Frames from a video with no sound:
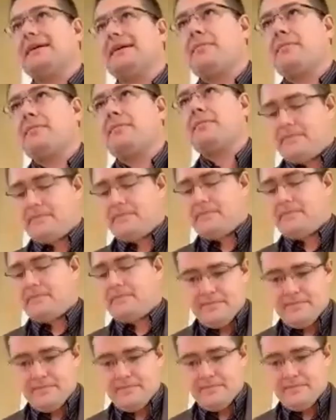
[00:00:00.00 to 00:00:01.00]

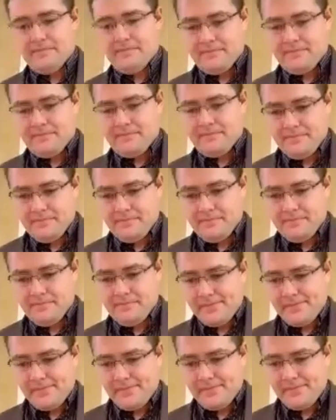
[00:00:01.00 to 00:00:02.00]

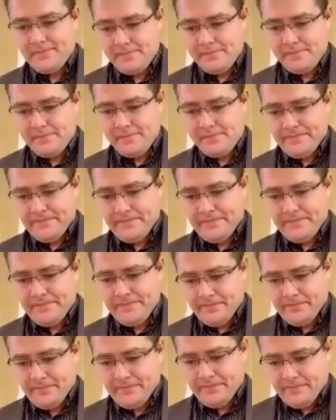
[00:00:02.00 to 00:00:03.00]
Nothing is said.